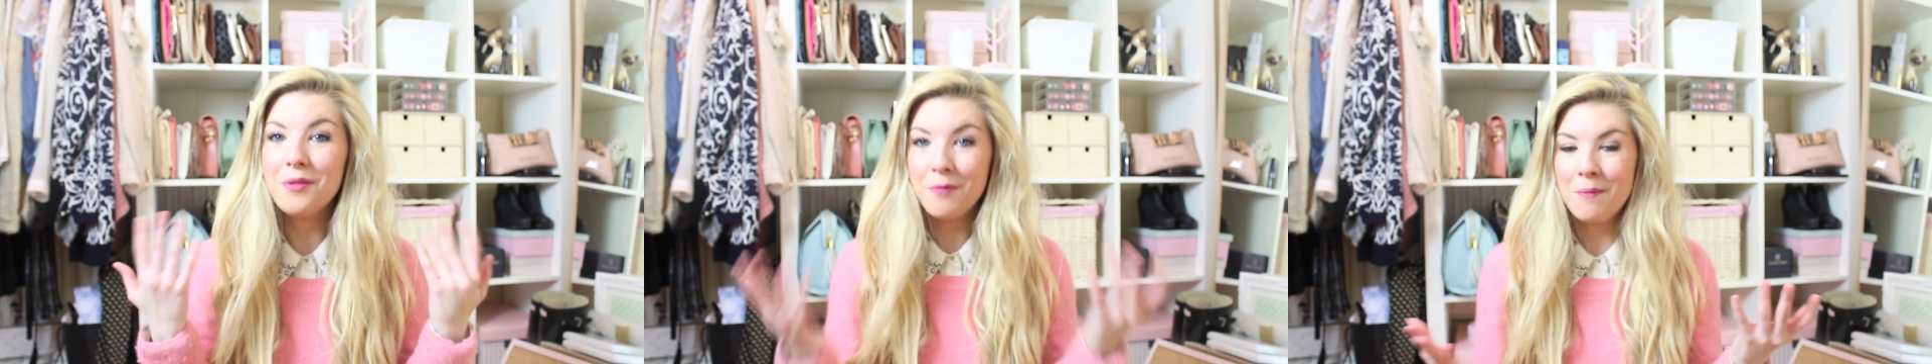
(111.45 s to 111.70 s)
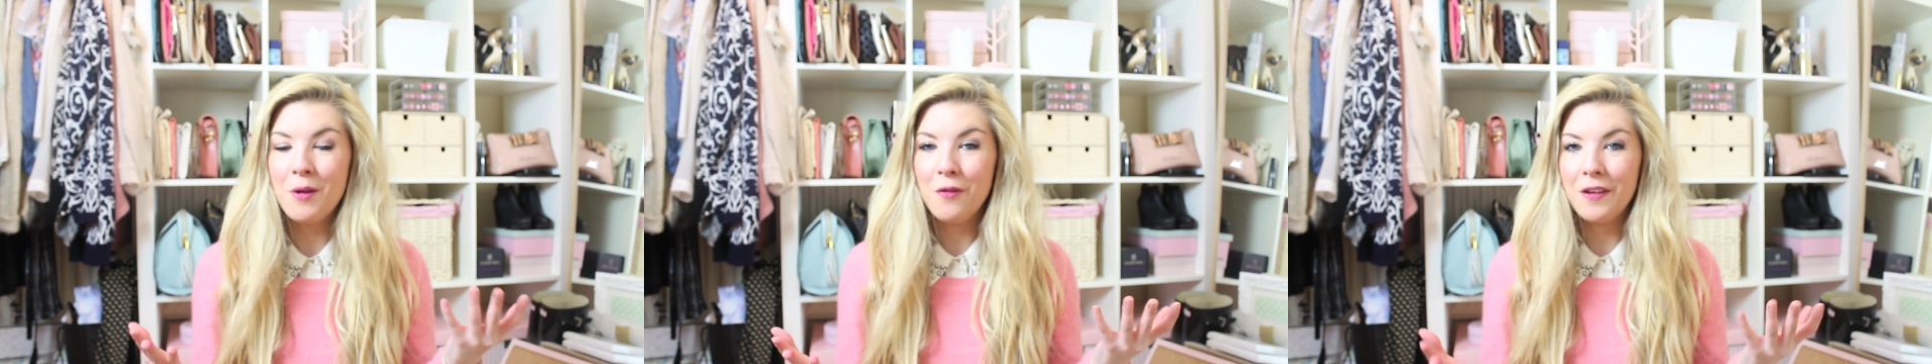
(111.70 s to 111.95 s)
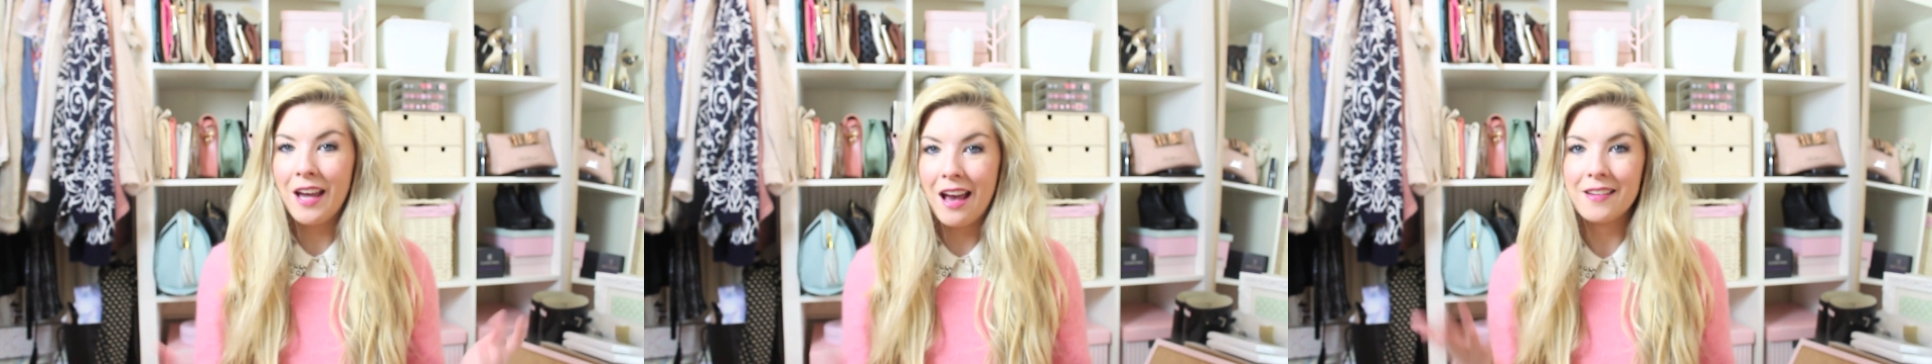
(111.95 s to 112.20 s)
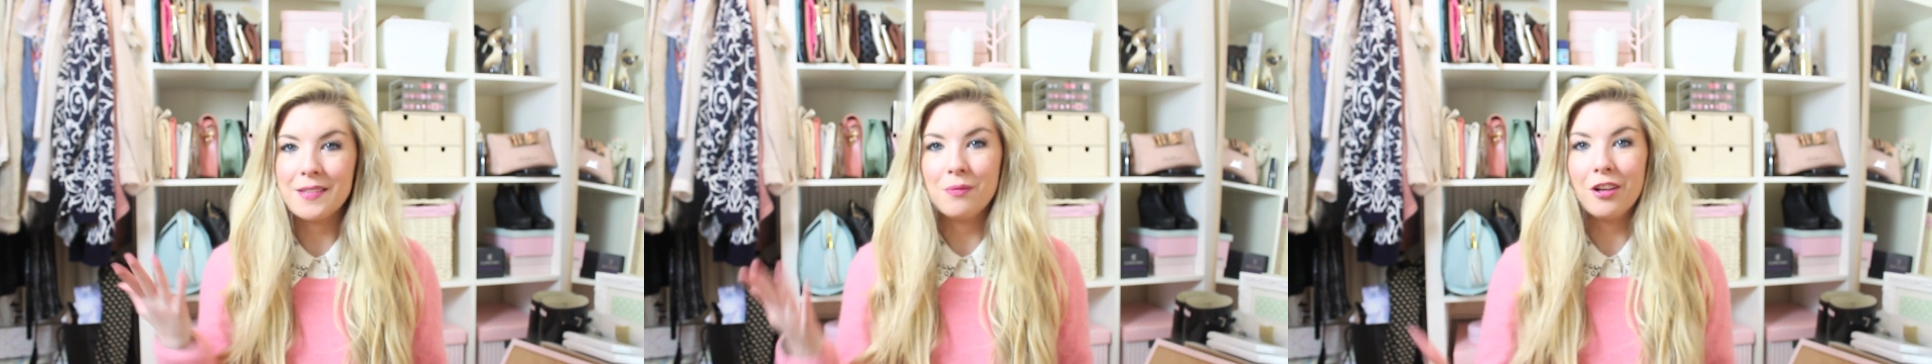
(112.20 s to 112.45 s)
we've been moving
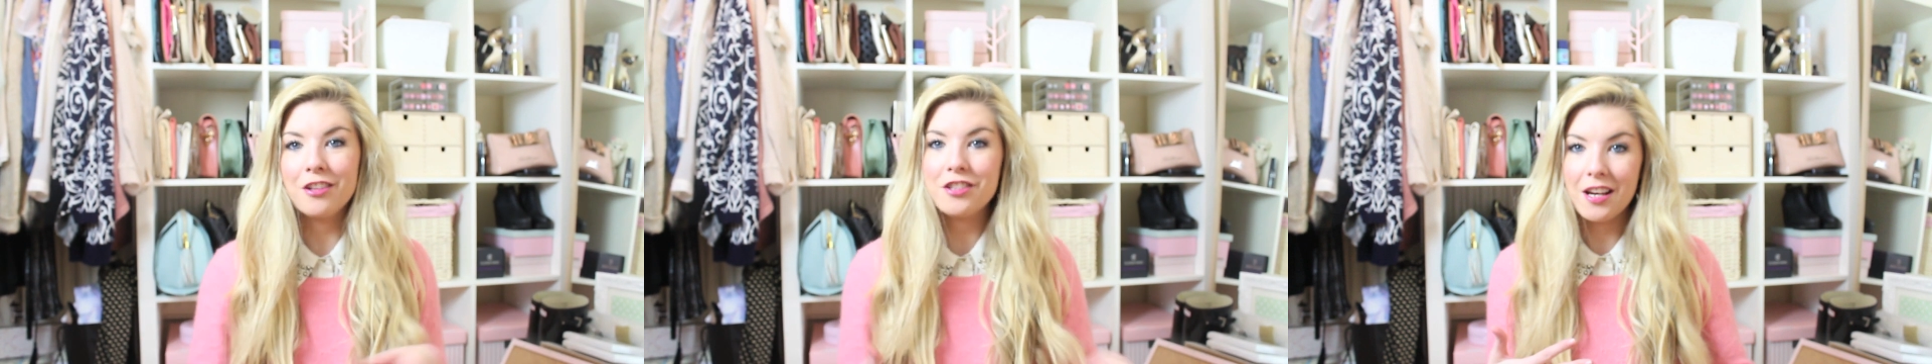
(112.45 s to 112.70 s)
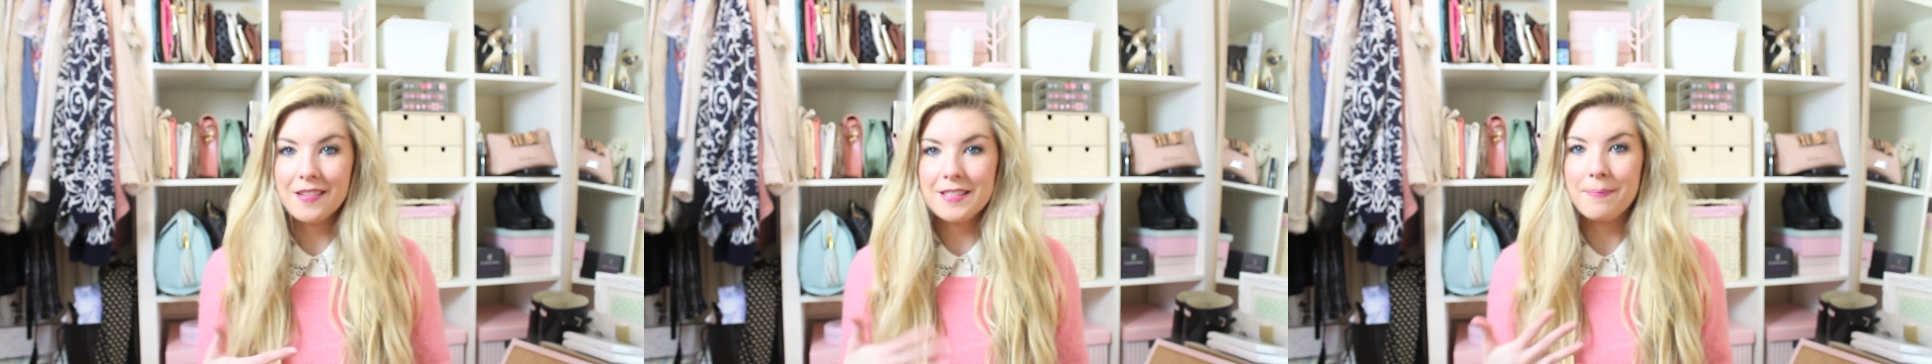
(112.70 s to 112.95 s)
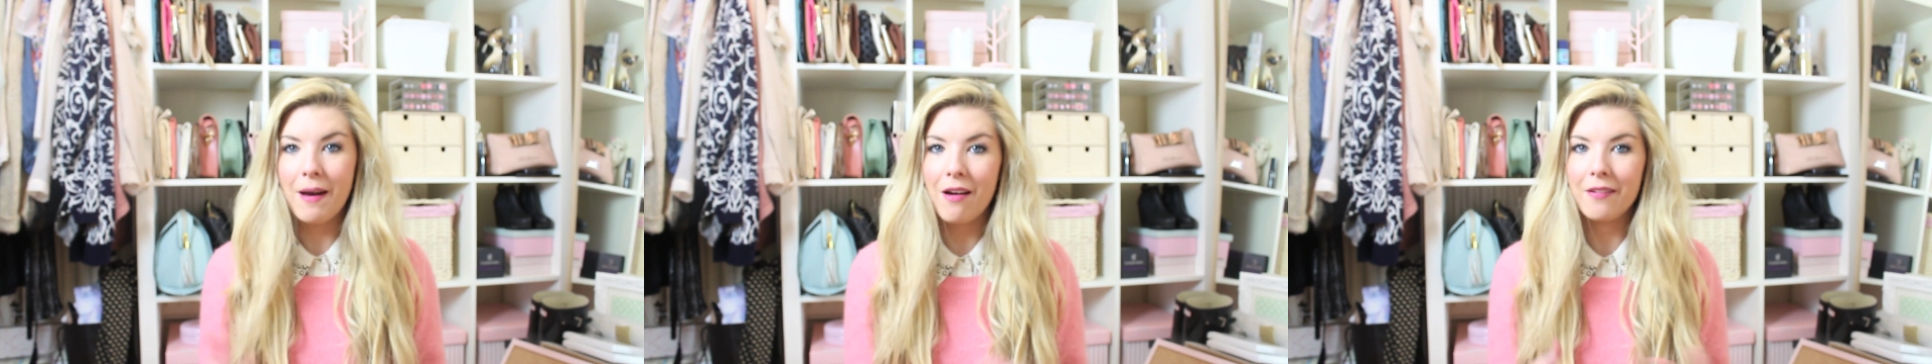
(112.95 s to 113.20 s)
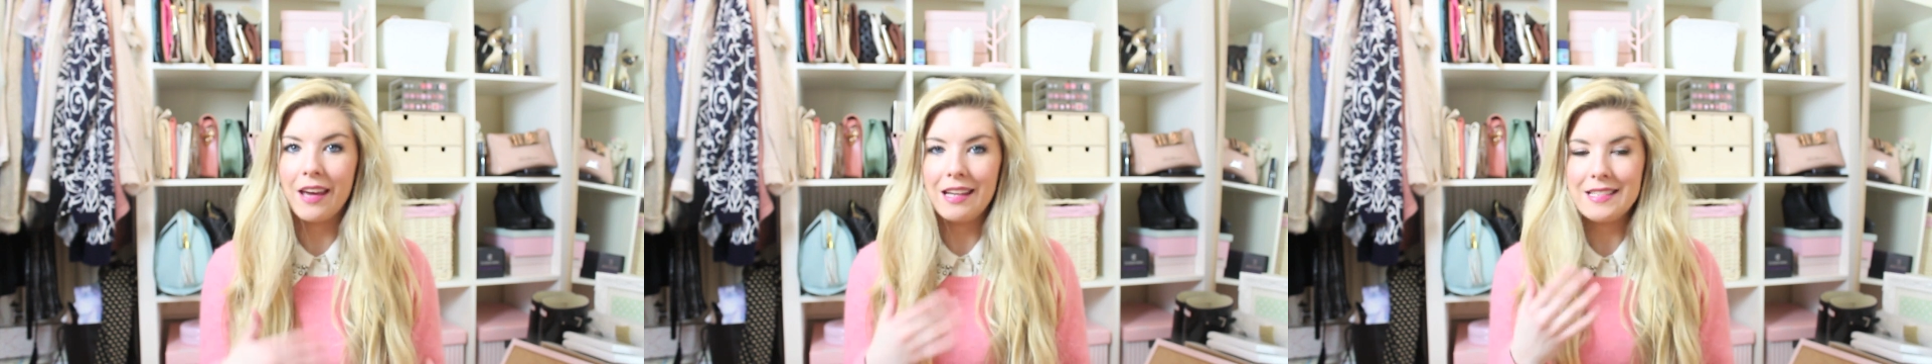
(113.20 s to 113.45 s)
house and we're just
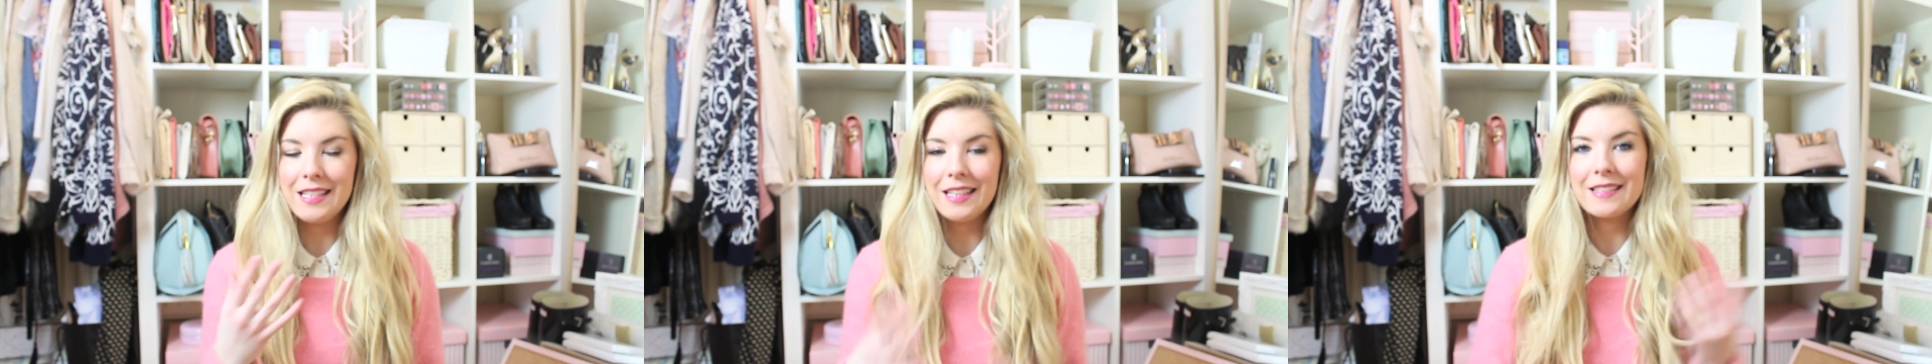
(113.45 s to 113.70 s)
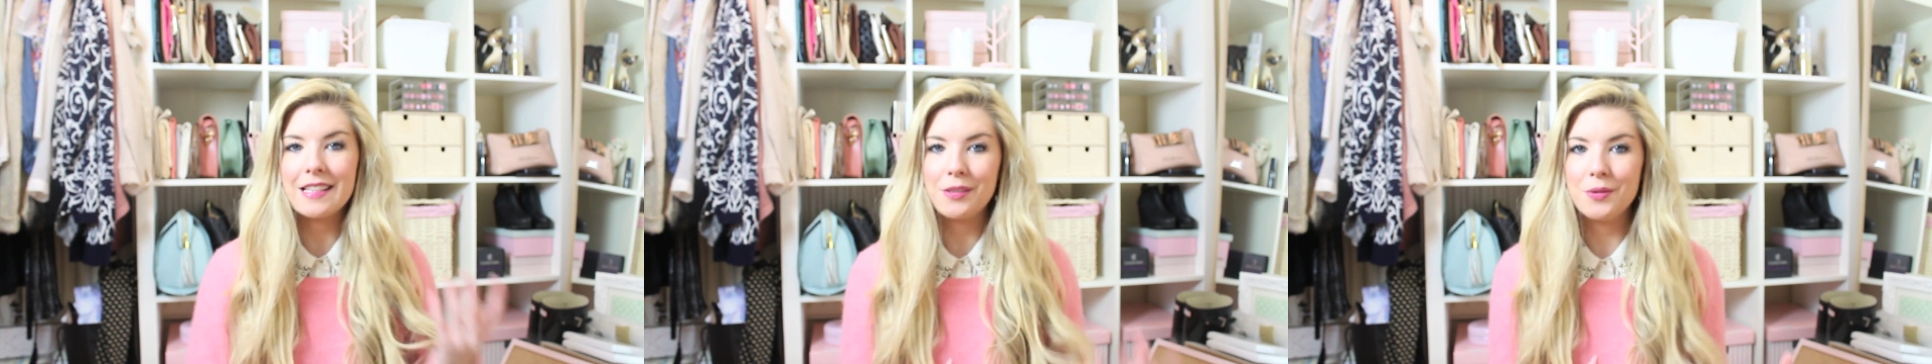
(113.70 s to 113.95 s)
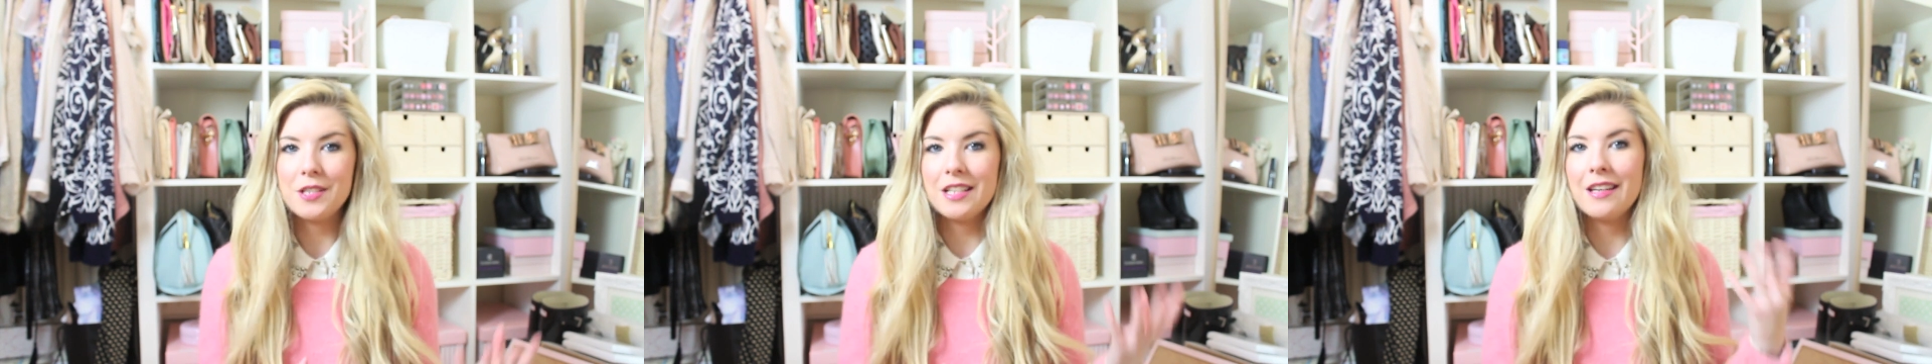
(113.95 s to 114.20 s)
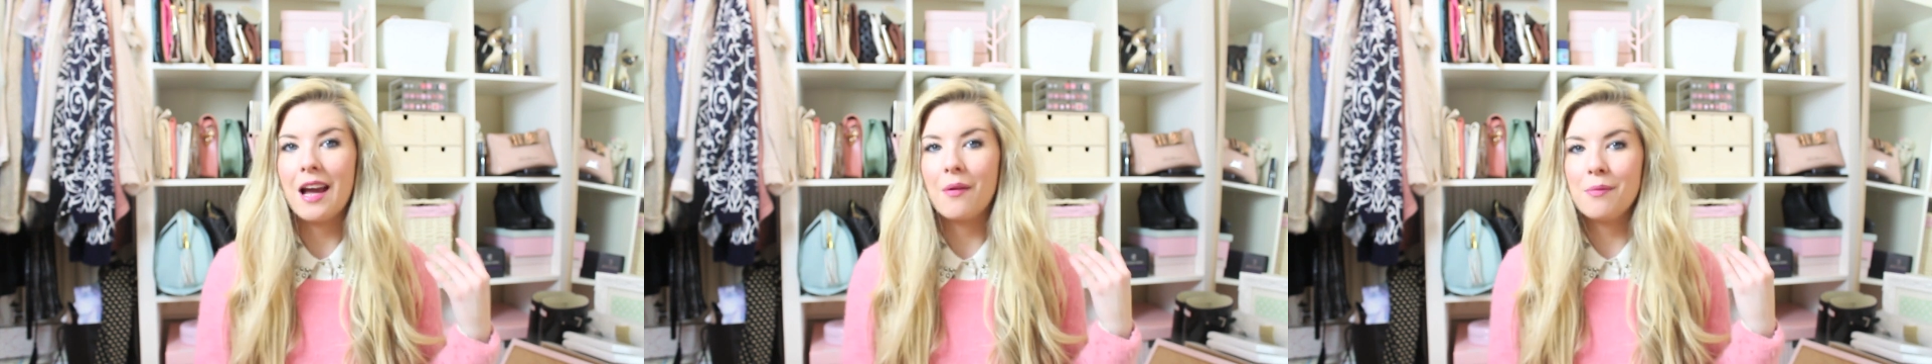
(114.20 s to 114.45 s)
about getting settled
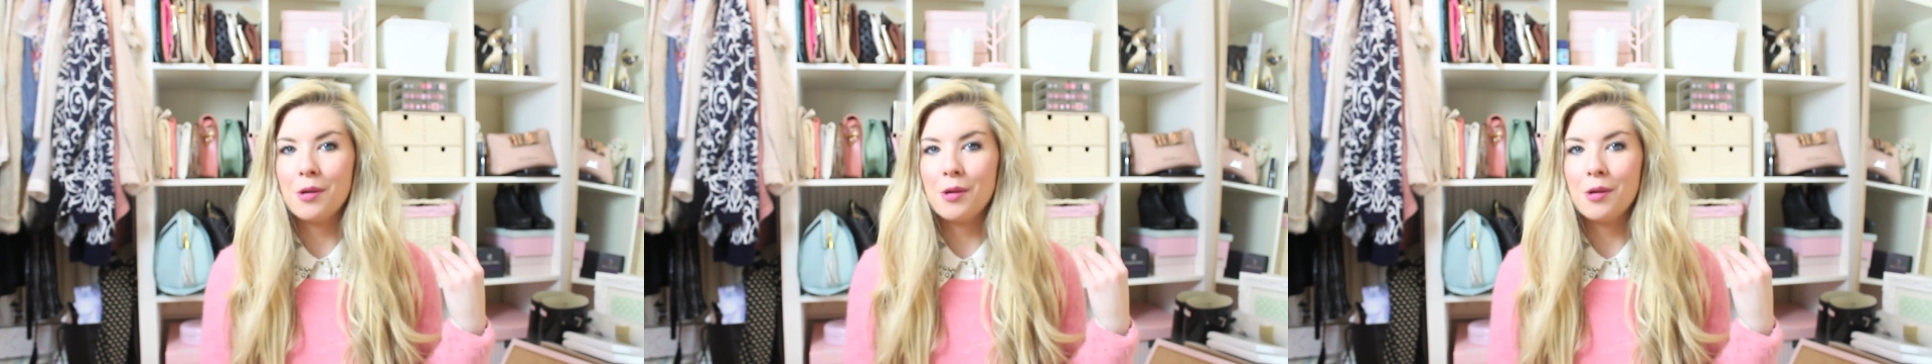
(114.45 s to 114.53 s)
in now.